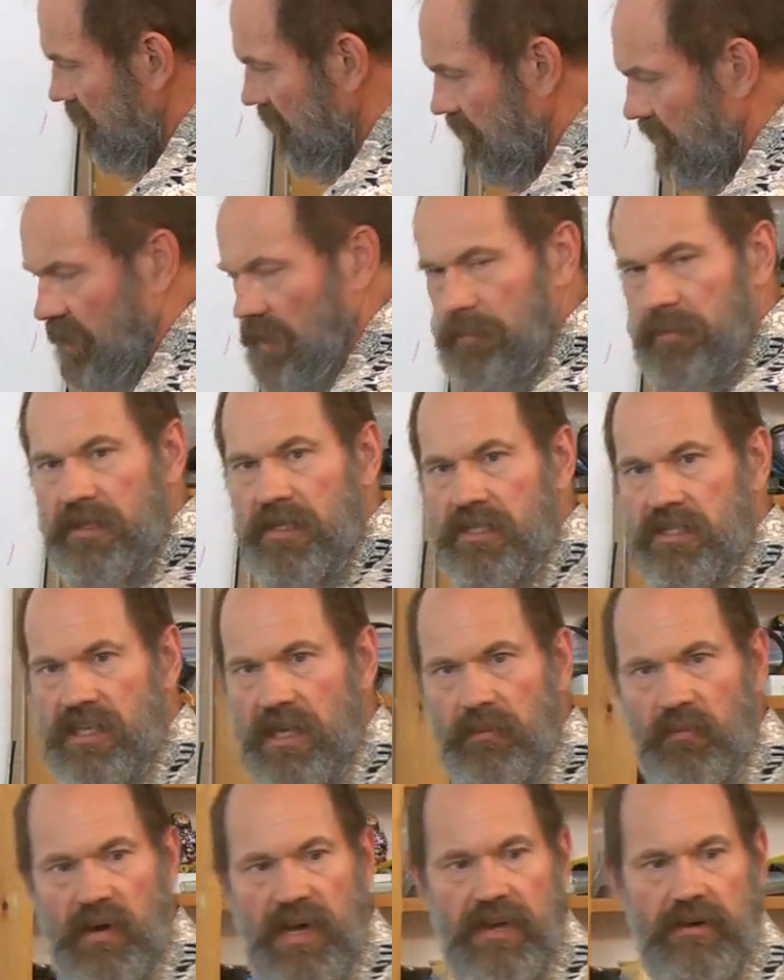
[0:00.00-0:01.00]
to clamp in the
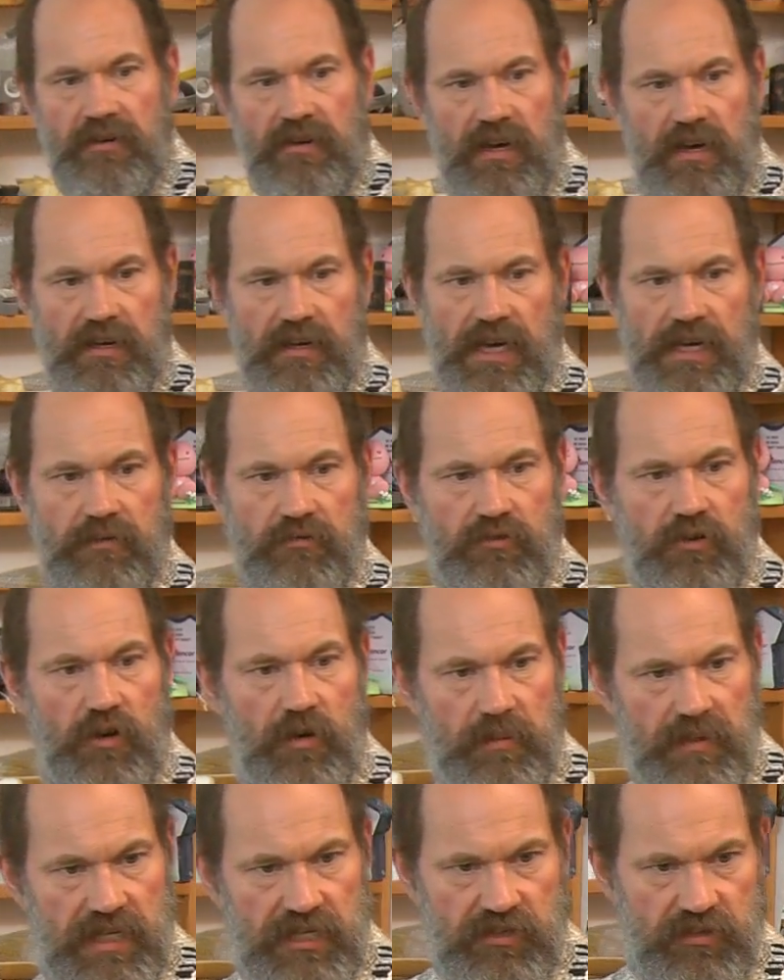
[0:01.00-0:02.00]
same way or not? I don't know,
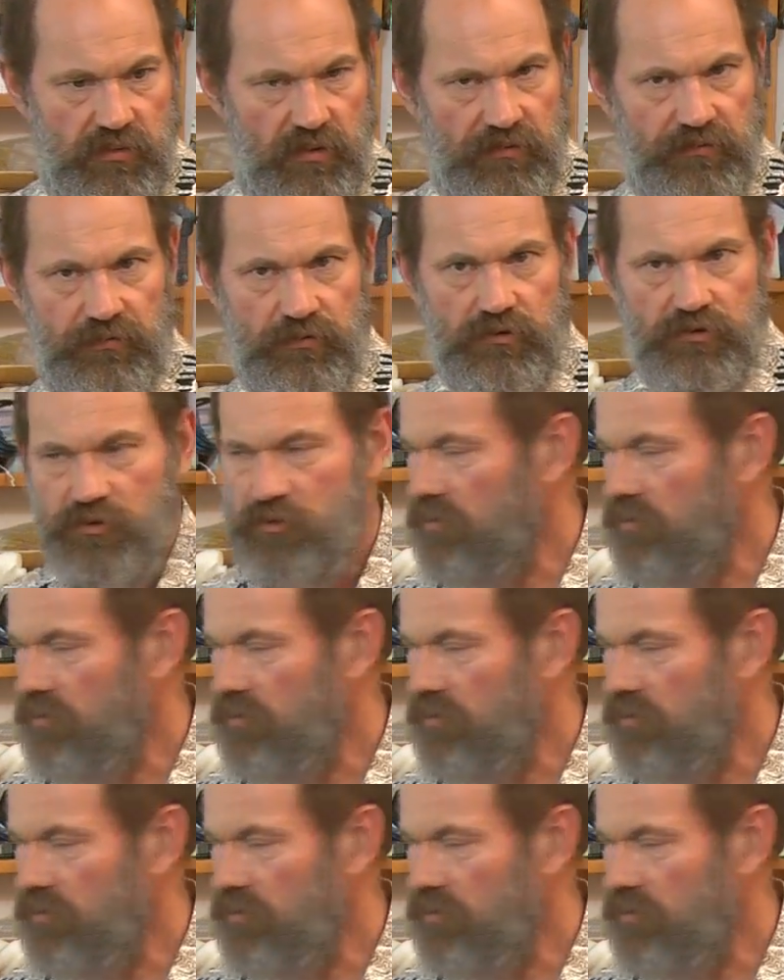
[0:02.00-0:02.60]
but let's do a first